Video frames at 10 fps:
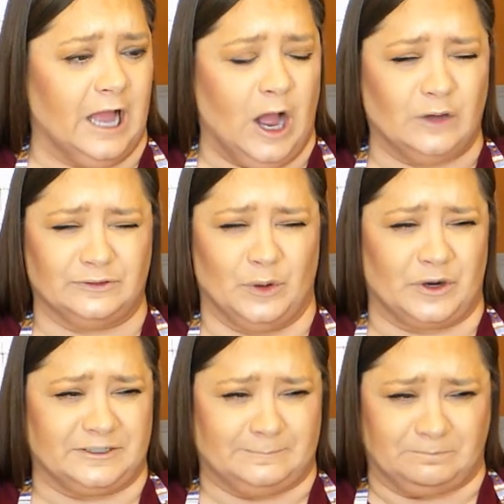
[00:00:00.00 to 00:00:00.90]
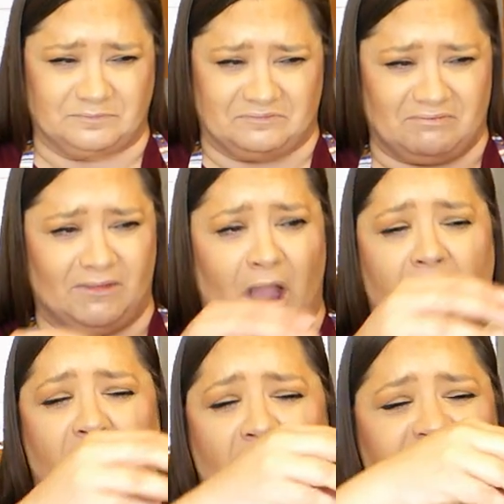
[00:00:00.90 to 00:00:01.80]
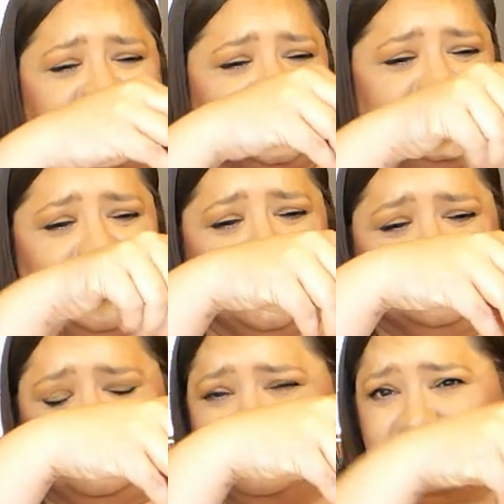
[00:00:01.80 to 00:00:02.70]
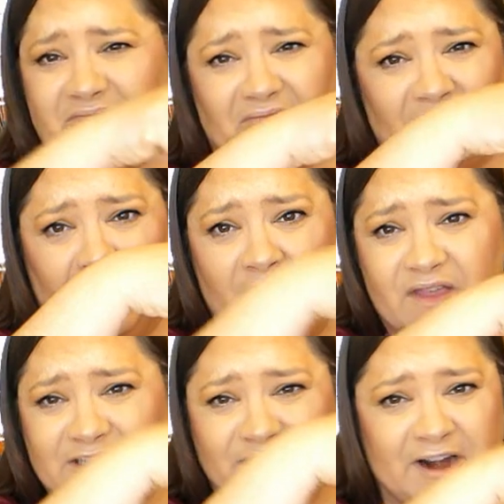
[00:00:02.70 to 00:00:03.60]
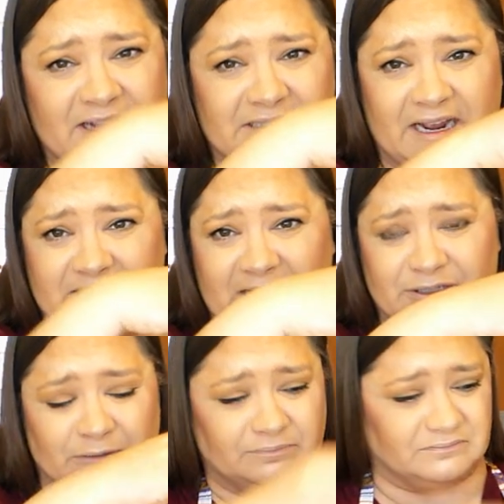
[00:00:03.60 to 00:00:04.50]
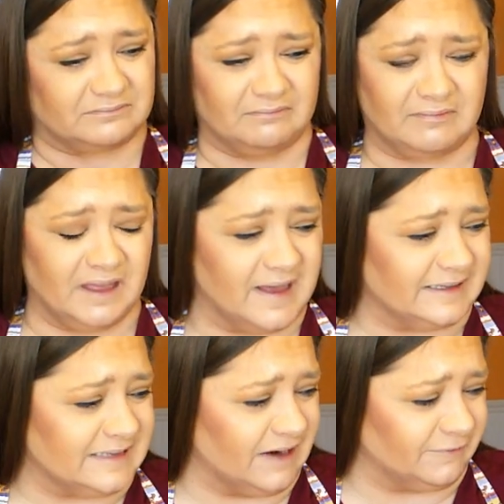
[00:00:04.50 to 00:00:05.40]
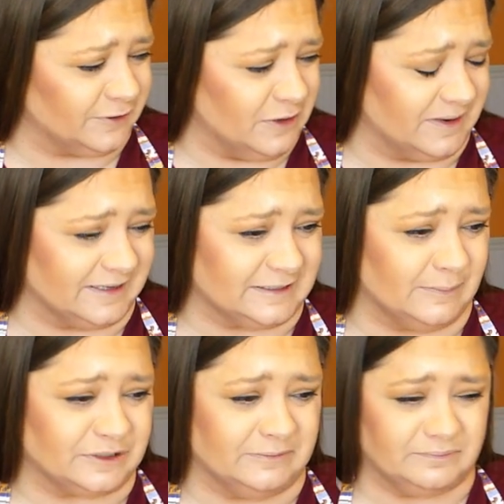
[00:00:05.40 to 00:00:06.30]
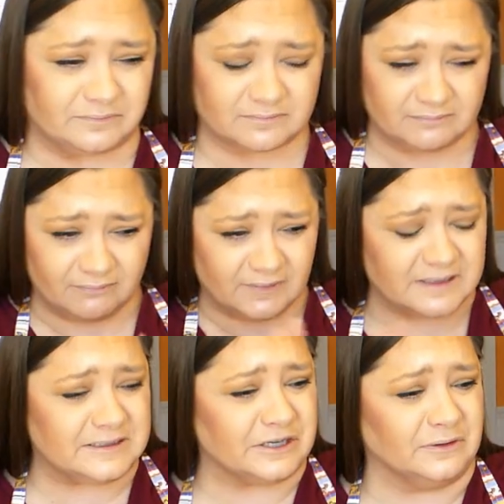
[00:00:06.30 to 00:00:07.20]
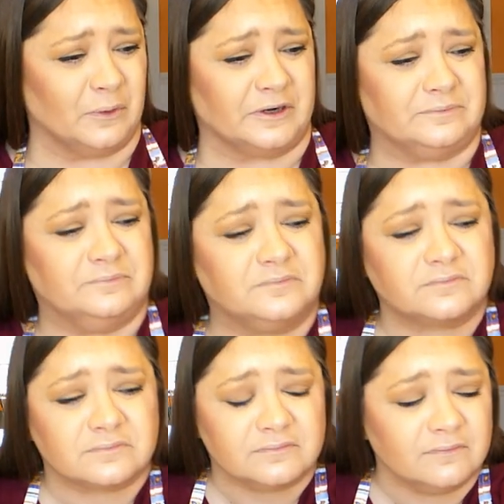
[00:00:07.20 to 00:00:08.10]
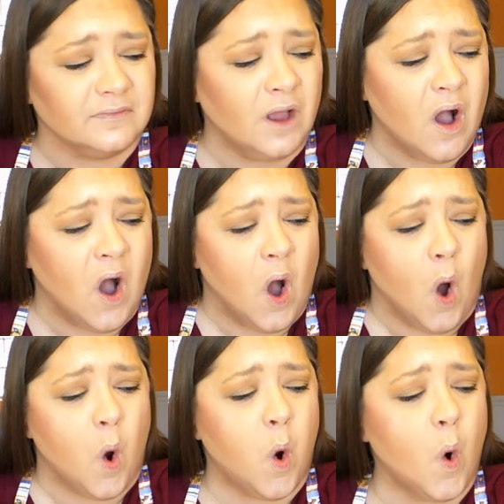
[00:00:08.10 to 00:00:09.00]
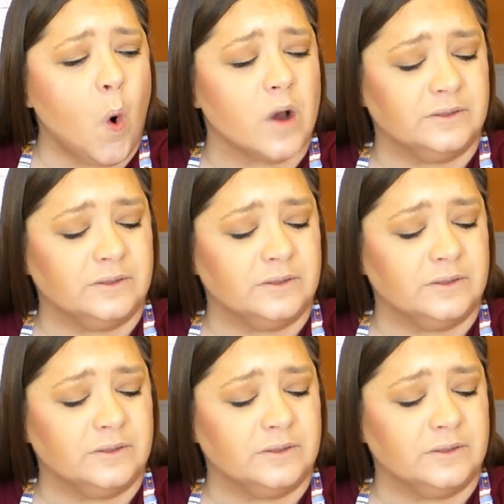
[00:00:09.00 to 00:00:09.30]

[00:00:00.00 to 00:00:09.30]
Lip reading: Oh Lord. No, that's for hand sanitizer. That is not for human consumption. Dear Lord. Whew.